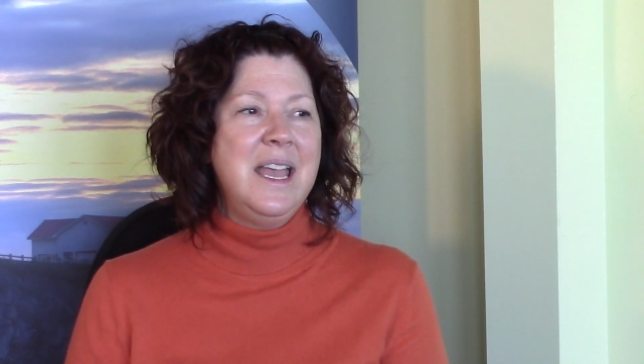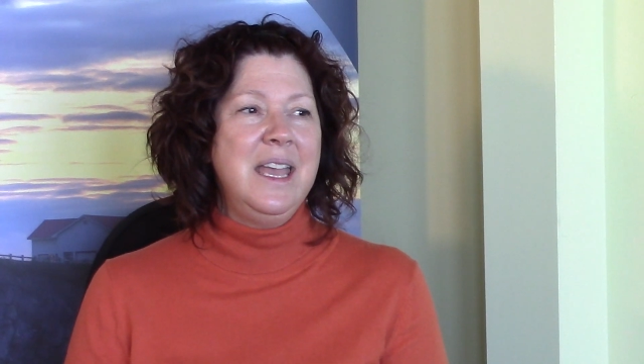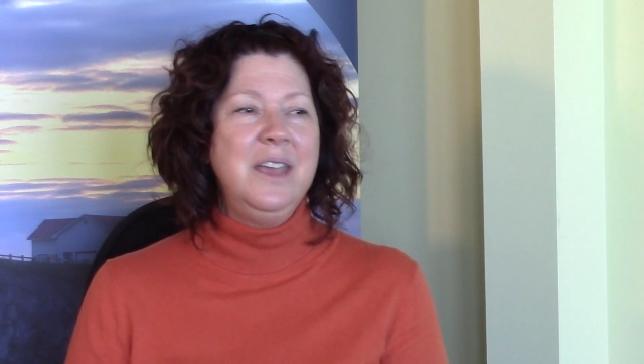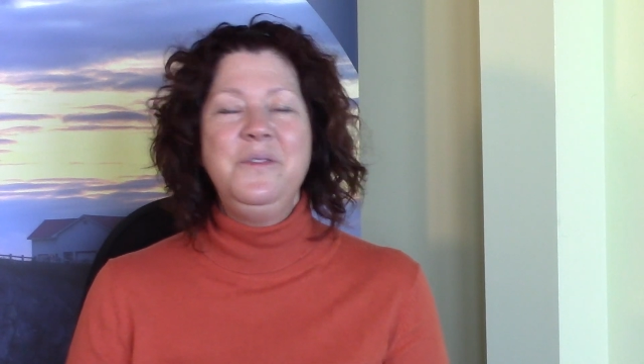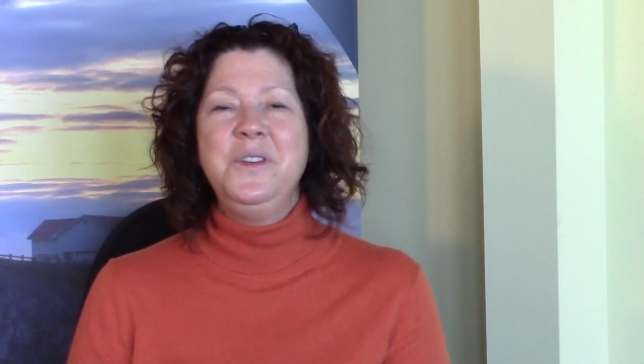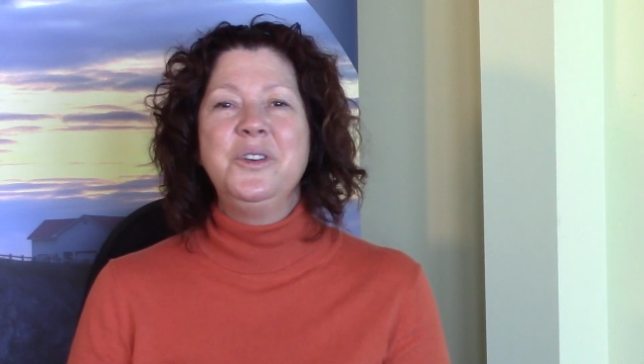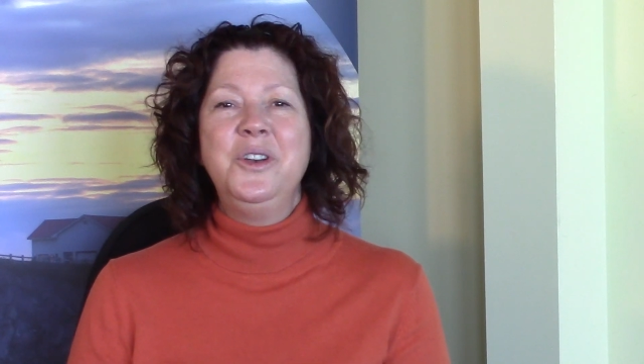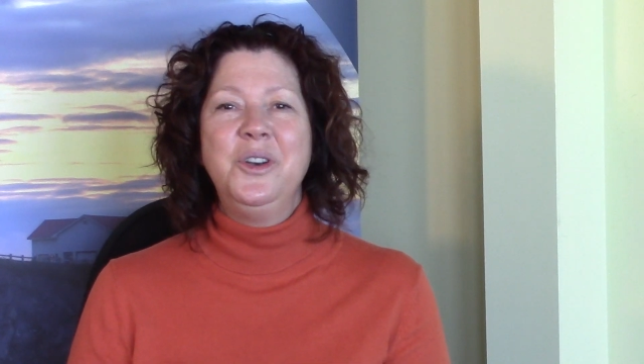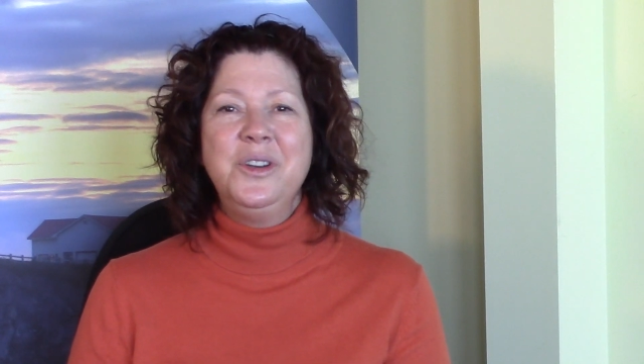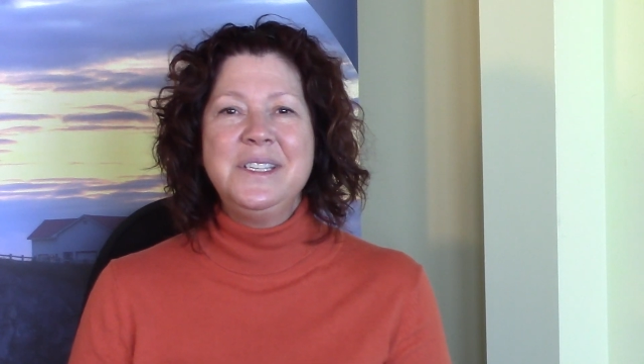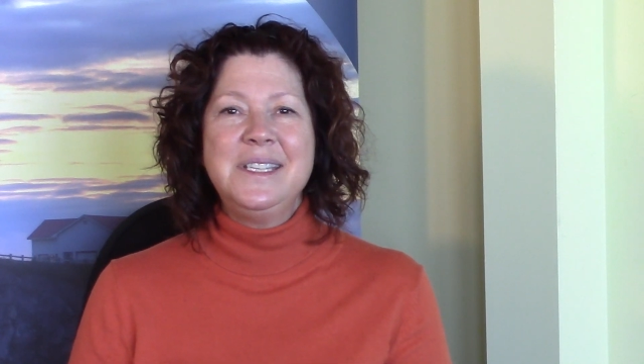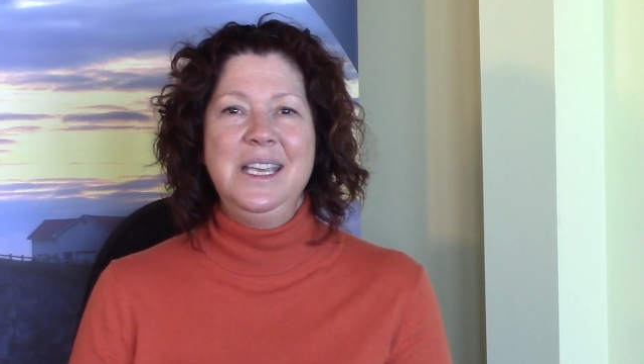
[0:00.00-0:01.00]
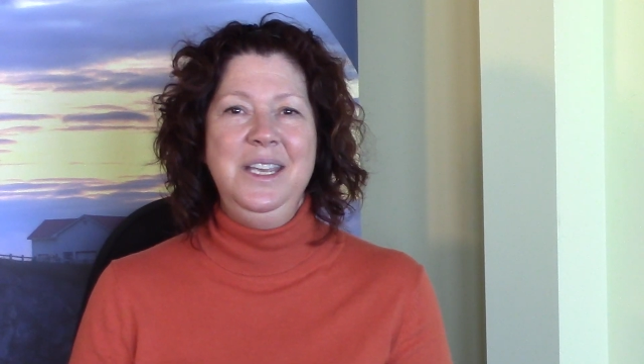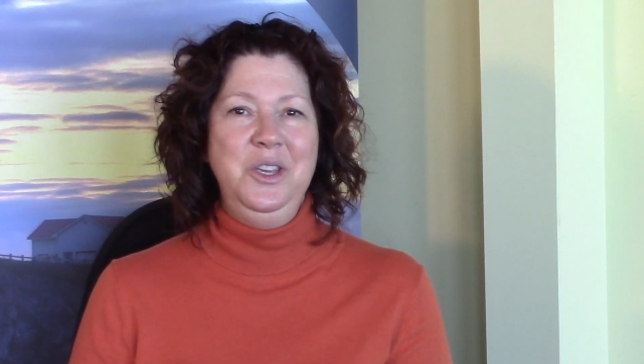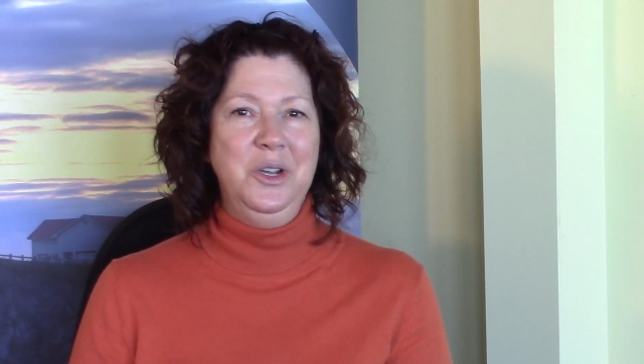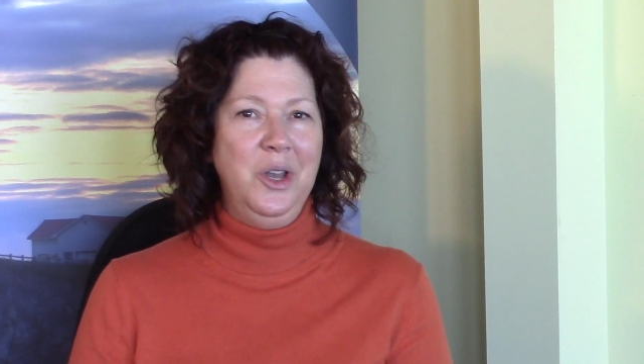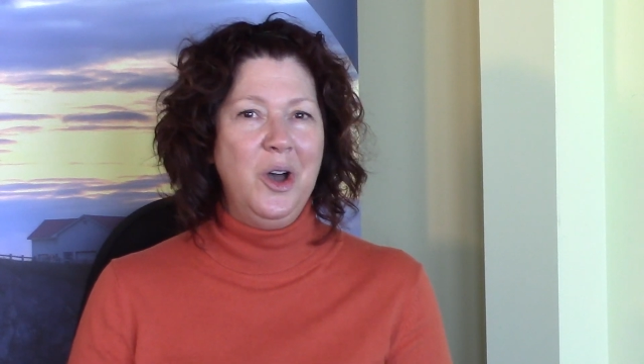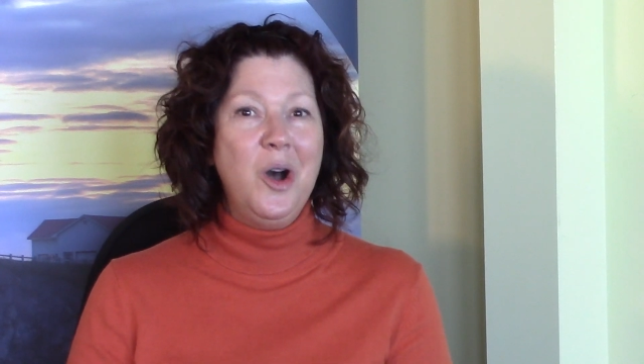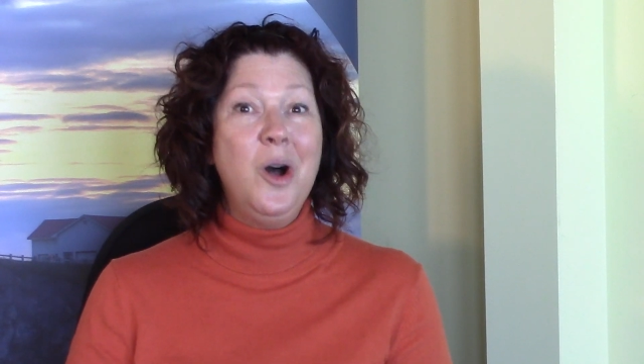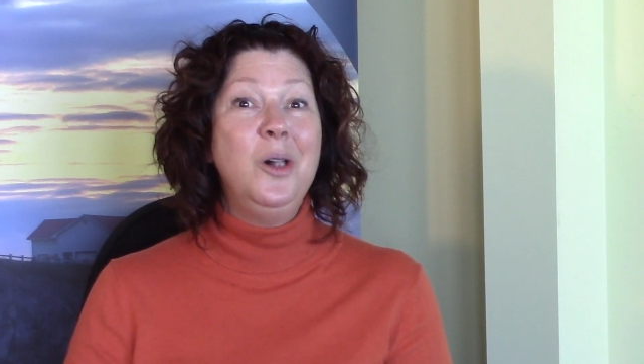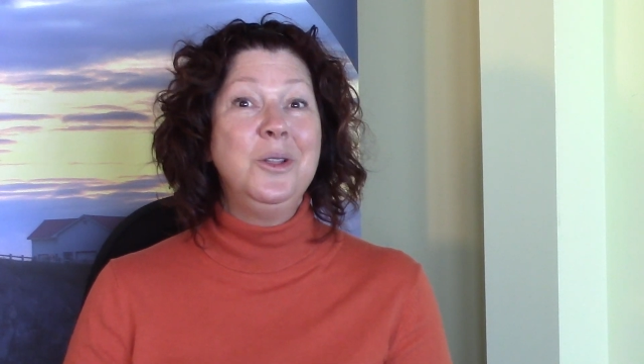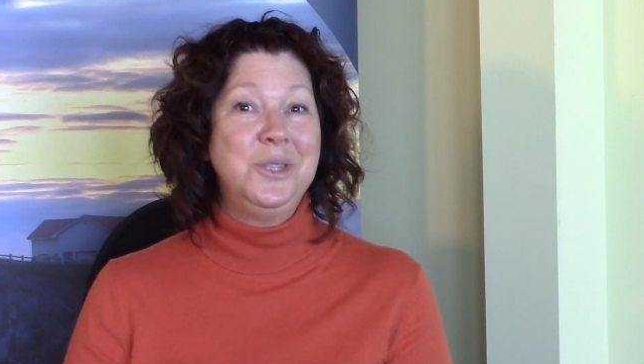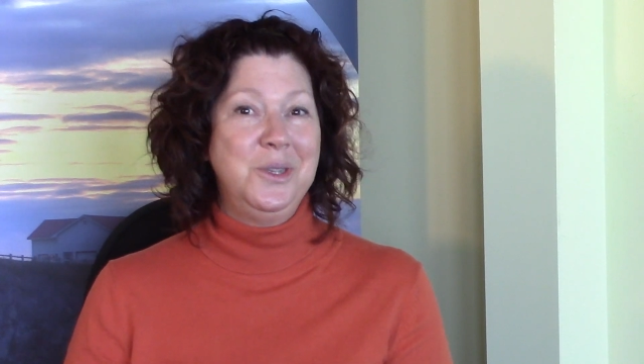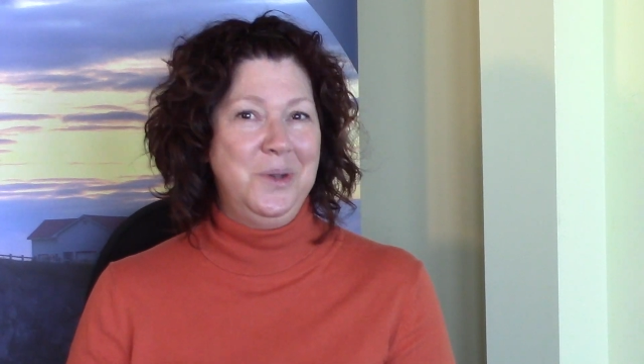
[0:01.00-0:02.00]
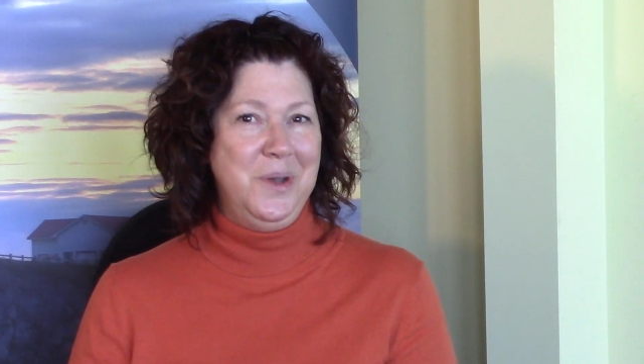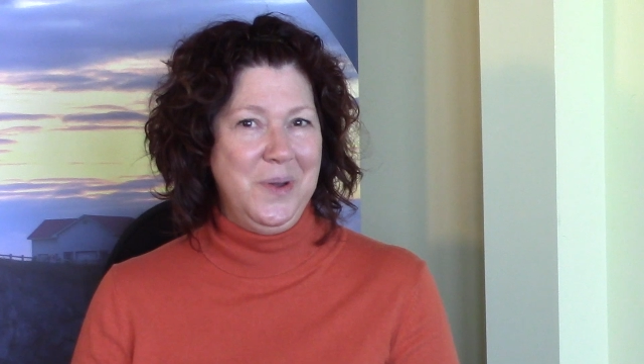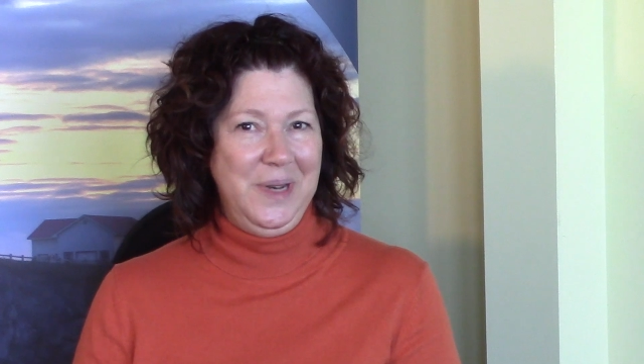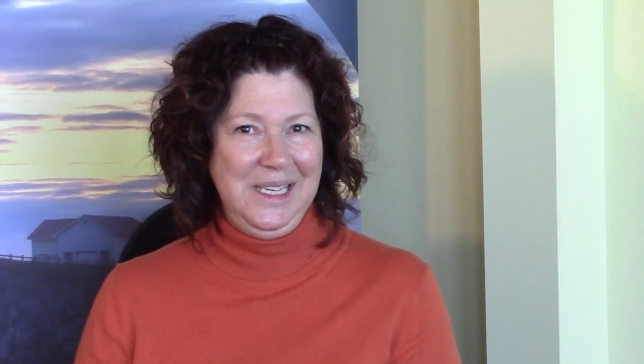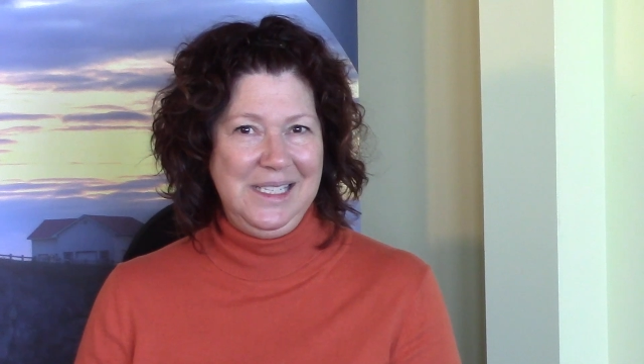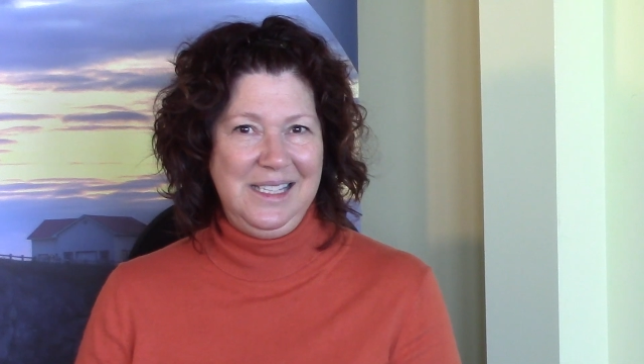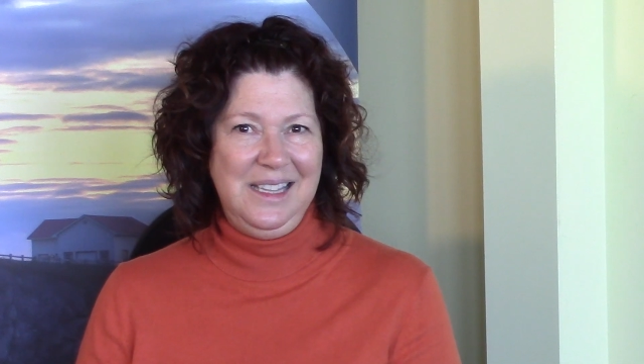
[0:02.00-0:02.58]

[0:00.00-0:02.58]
If you're nursing, you'll also notice